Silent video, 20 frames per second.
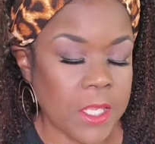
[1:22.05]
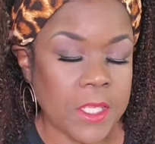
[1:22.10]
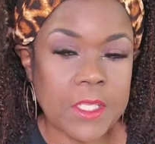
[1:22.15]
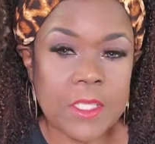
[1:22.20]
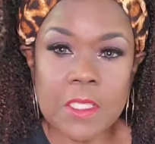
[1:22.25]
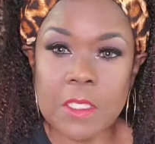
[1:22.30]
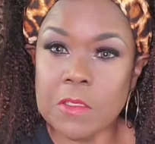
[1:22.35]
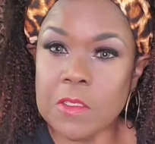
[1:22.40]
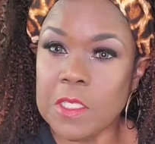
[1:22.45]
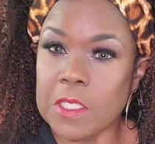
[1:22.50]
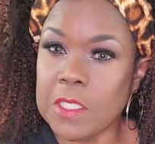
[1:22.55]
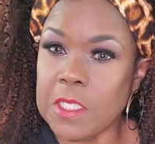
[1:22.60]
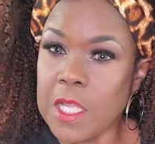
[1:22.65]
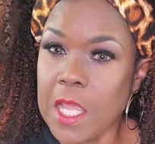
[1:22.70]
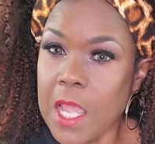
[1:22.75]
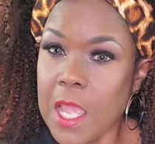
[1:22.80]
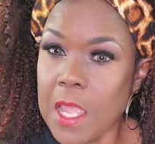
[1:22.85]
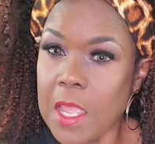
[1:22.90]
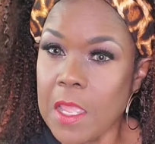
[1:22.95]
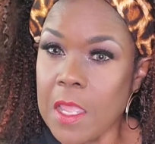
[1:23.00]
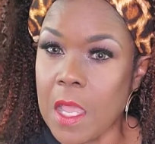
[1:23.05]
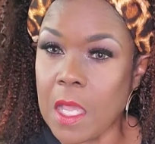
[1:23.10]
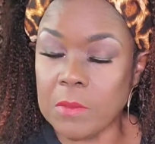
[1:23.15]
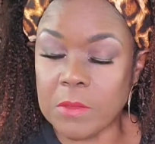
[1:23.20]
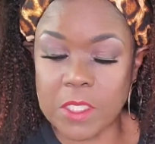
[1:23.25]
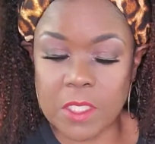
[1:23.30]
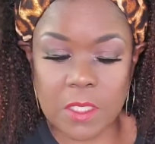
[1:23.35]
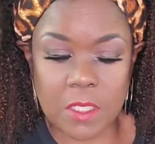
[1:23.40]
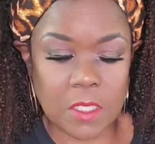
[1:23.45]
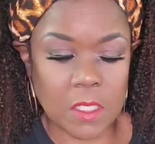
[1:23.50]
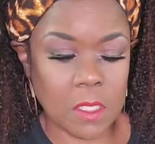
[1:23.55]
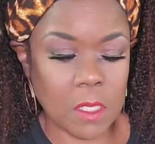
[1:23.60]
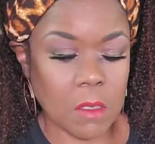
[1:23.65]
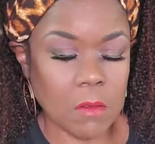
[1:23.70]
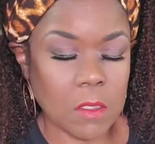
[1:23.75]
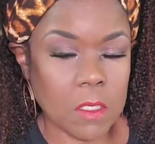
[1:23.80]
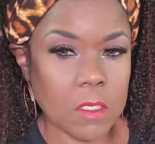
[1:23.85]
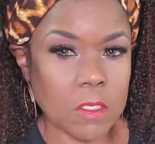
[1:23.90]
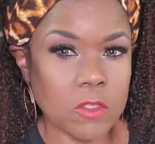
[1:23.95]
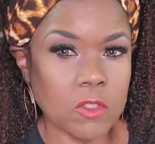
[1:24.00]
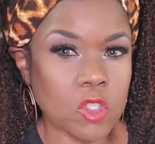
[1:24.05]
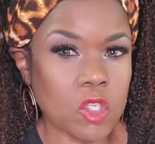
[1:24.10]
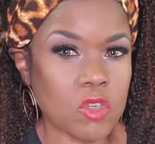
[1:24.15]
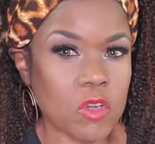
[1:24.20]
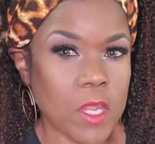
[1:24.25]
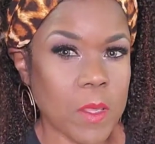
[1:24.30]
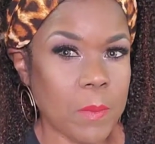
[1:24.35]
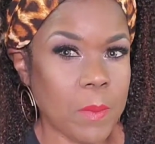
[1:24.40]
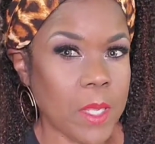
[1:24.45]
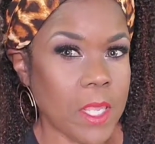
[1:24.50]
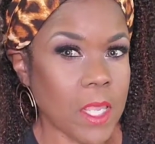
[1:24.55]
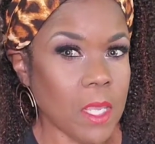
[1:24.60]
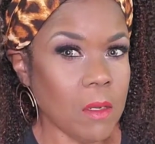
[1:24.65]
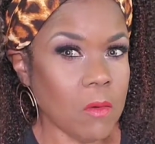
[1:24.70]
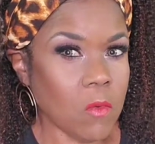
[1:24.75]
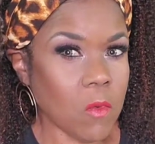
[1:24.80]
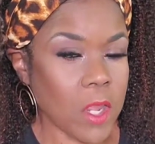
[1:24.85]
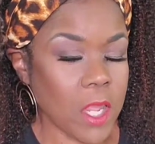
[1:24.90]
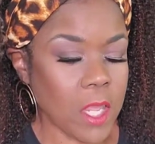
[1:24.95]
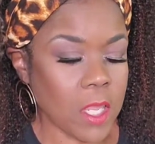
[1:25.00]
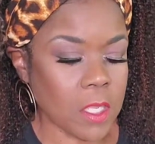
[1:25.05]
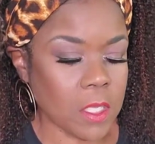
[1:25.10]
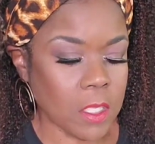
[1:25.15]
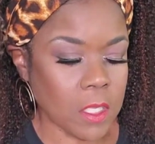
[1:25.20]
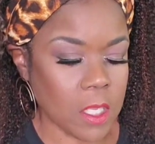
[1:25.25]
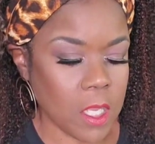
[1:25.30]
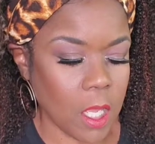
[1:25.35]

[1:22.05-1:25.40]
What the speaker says: So today I'm still on the Outre bandwagon.